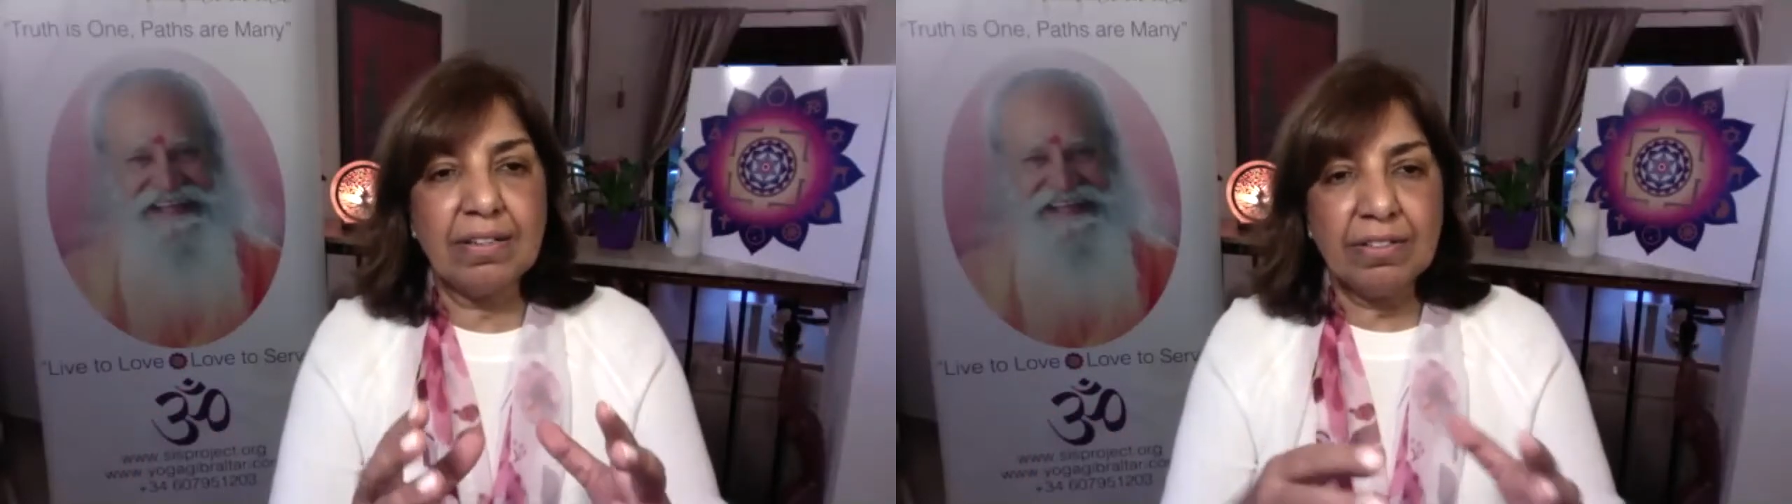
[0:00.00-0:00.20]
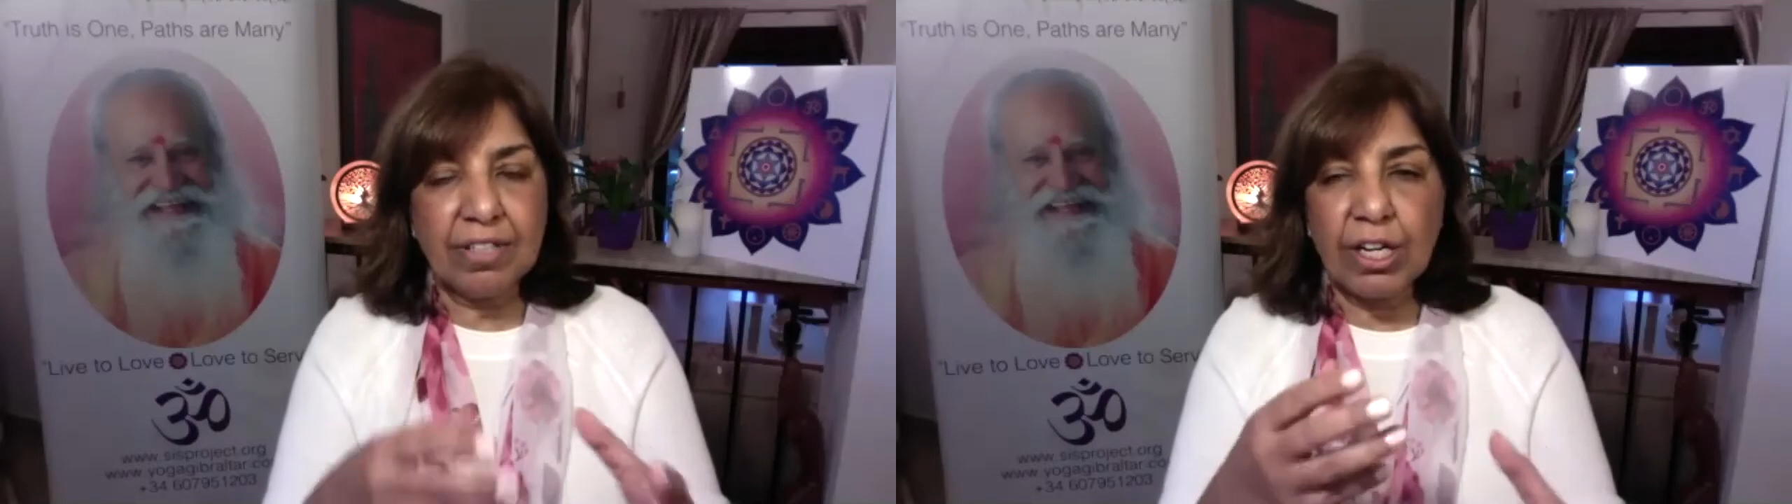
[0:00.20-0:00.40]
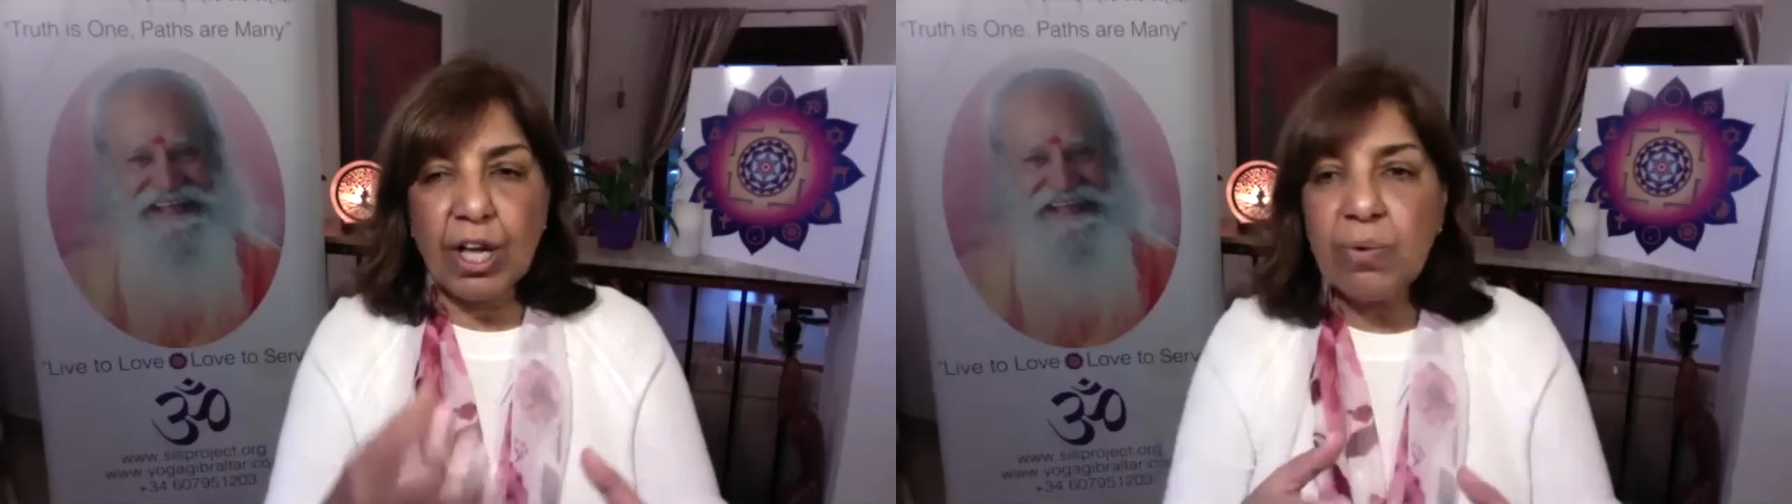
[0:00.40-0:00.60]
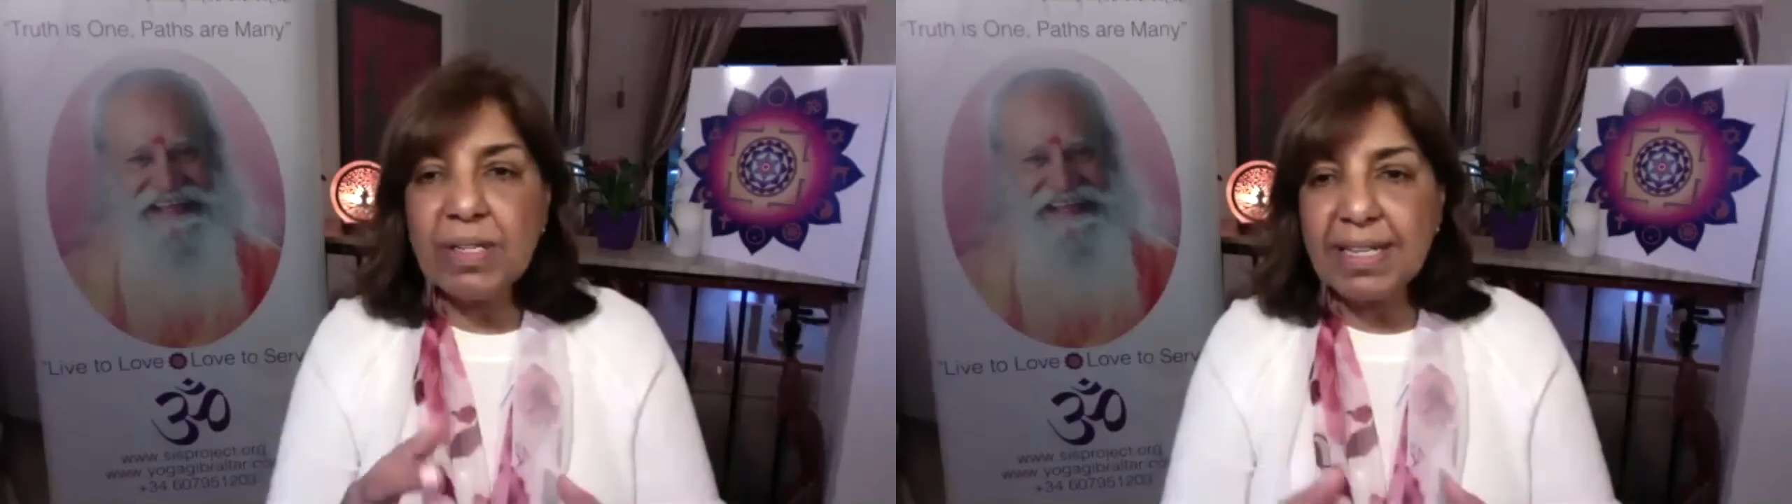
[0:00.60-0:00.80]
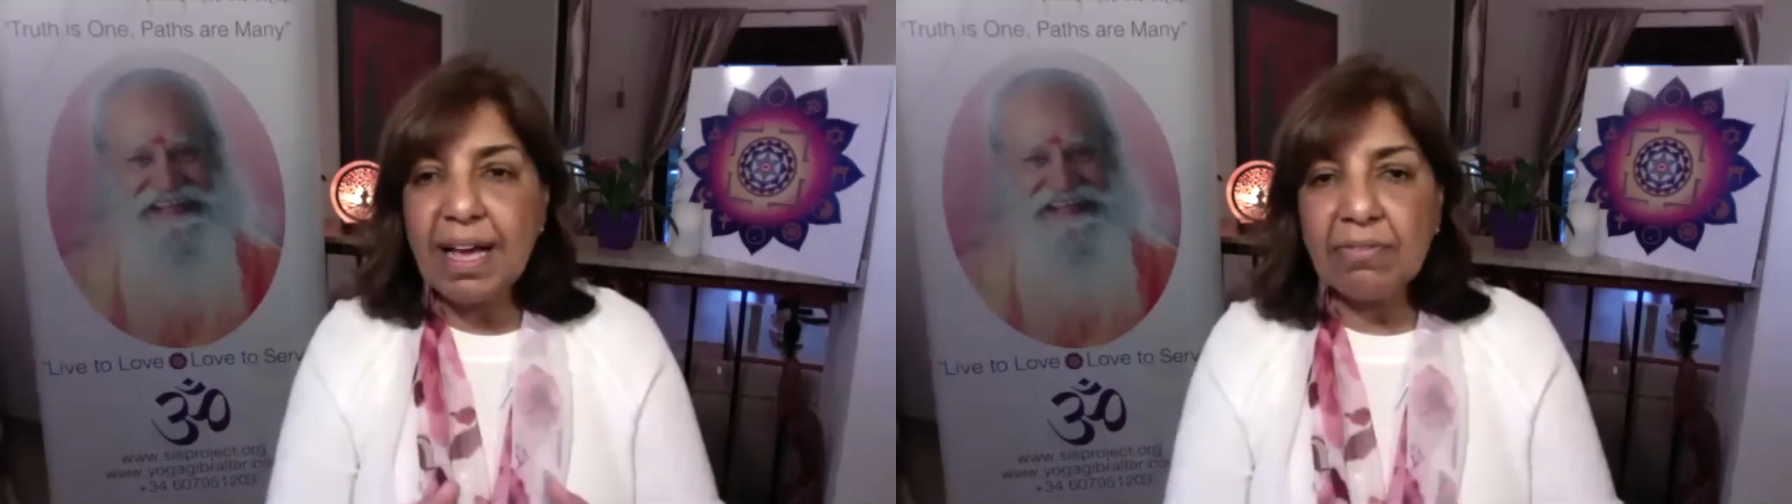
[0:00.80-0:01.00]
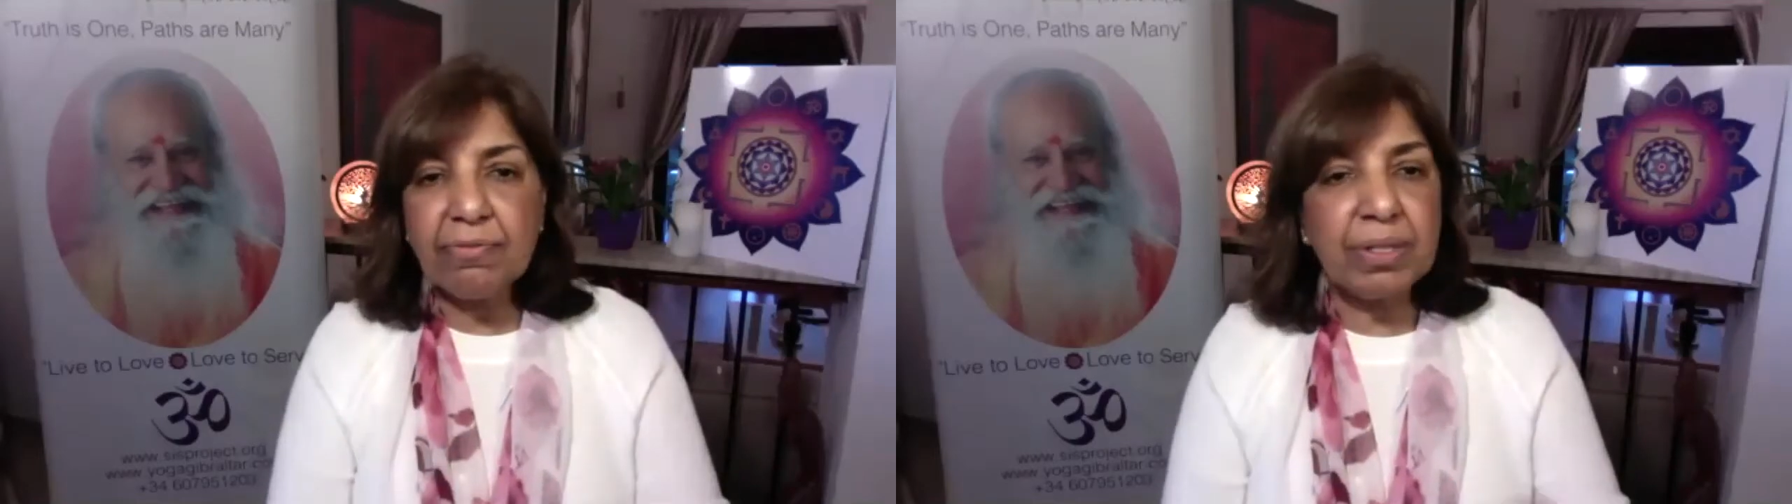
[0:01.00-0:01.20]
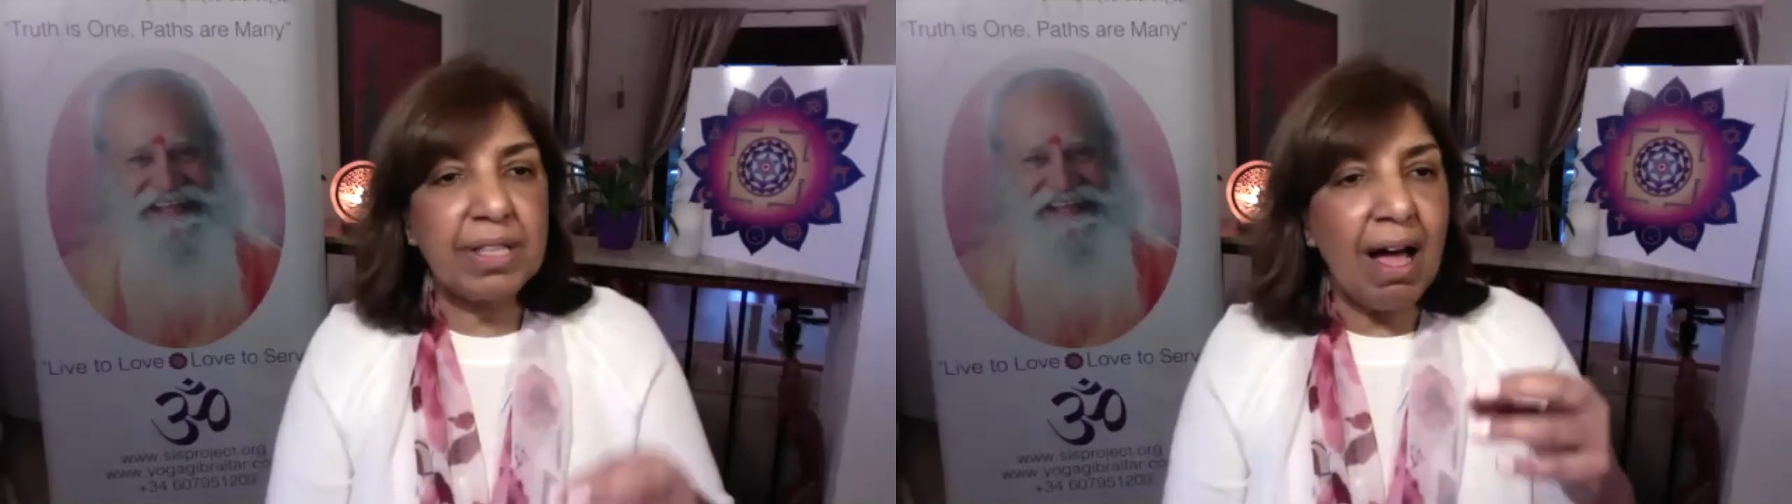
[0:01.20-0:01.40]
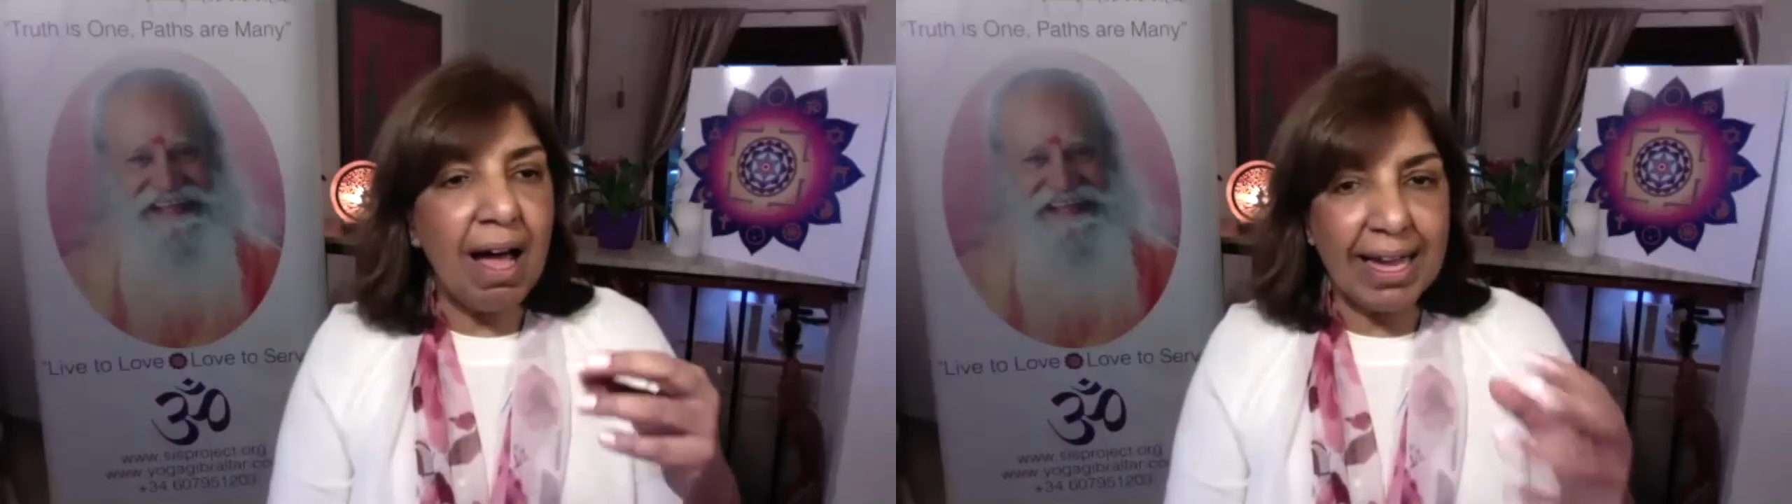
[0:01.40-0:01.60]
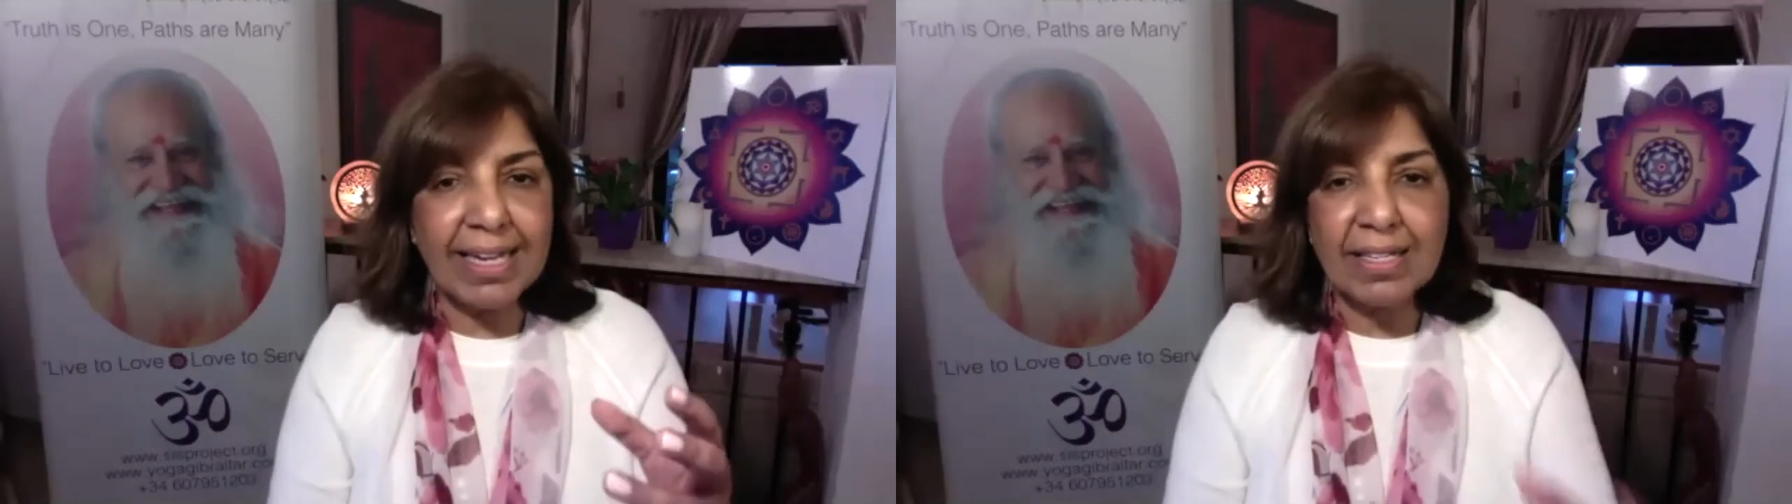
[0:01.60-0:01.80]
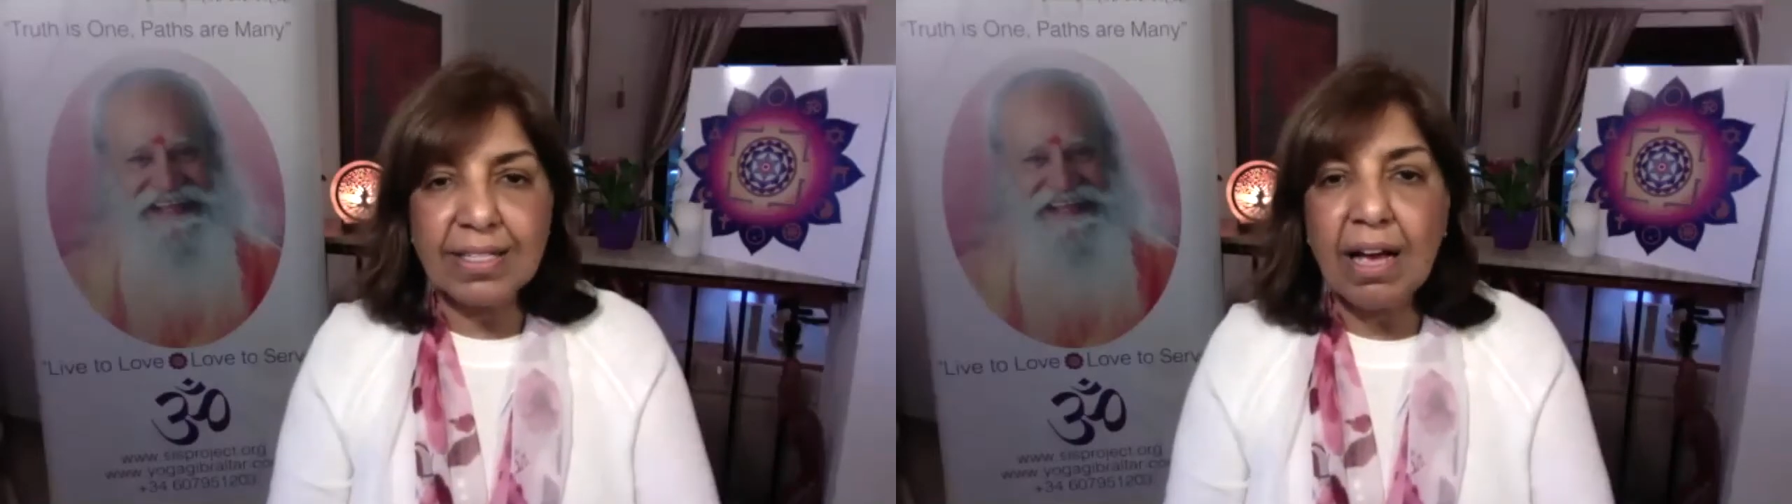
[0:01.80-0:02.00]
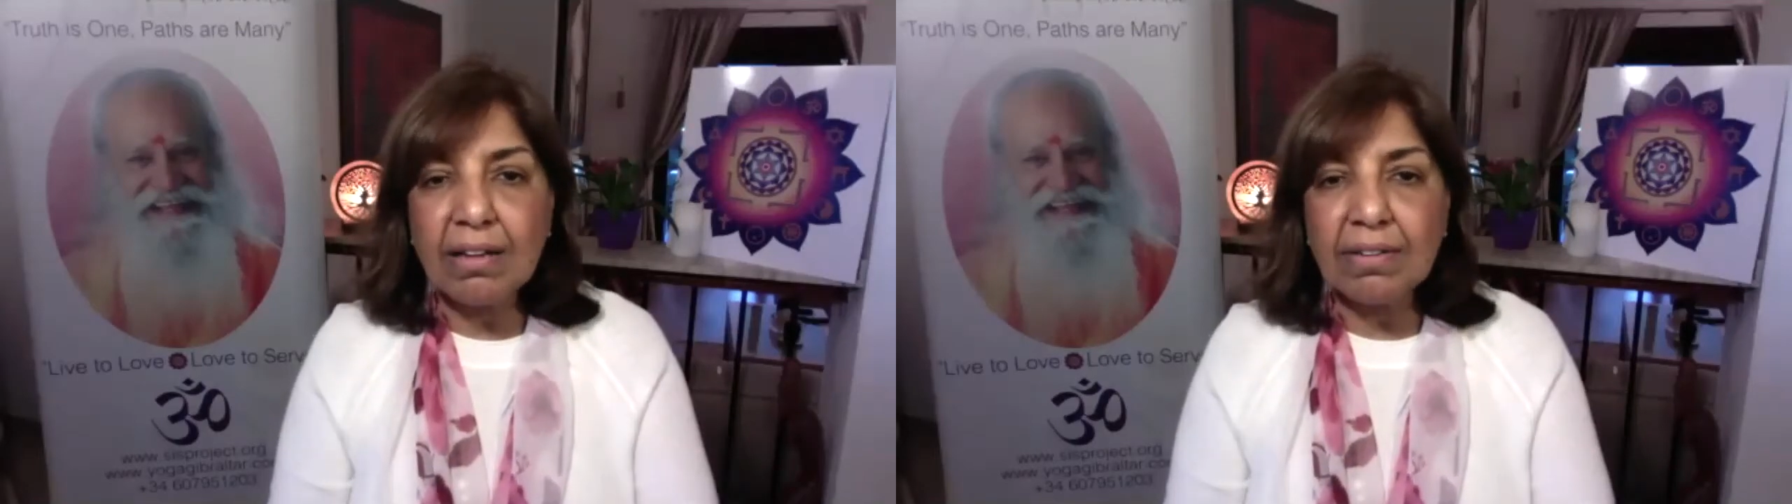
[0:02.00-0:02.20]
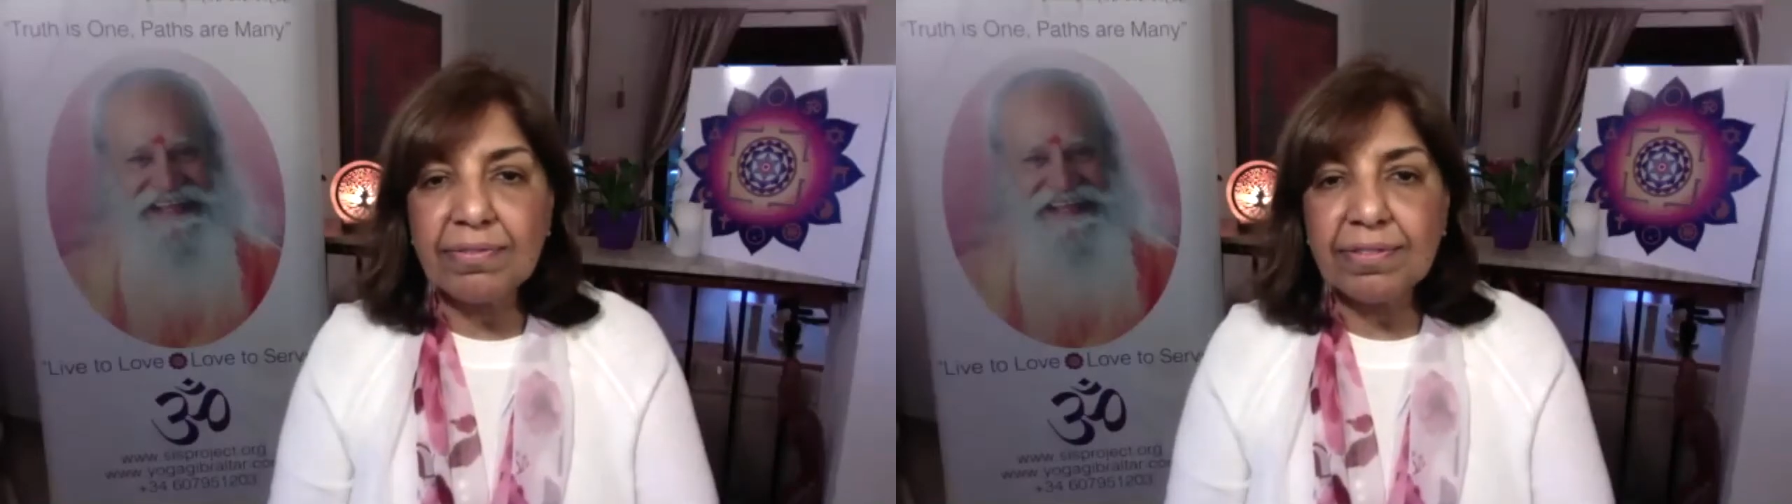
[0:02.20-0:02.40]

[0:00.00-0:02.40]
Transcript: the lower self with the higher self.